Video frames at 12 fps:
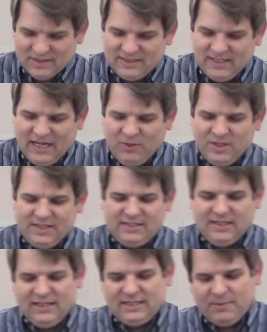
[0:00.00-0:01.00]
Today I want to
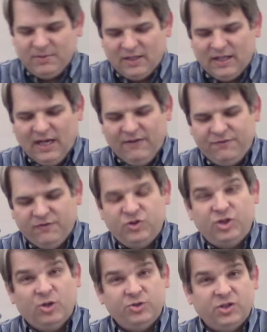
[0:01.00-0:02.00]
study some of the life of
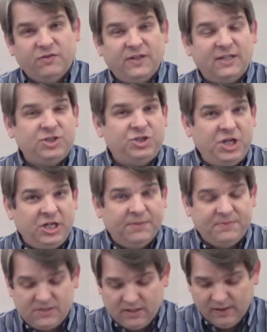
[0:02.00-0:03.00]
Joseph, that's
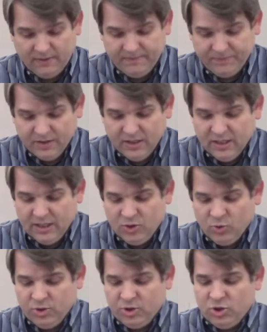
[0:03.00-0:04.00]
Jacob's son, in
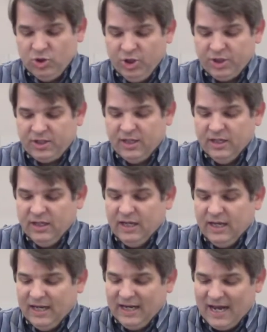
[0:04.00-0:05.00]
order to look
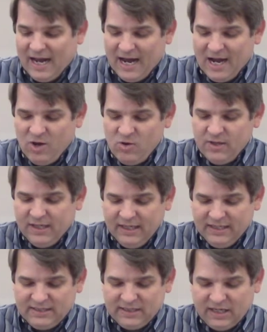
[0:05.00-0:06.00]
at how
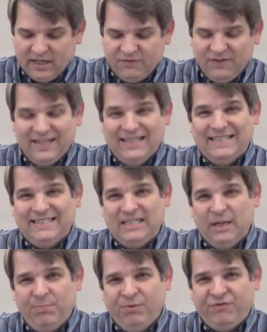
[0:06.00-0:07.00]
his life
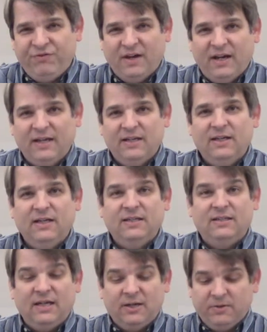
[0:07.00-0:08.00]
exemplified
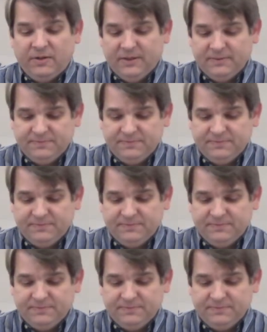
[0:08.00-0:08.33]
integrity.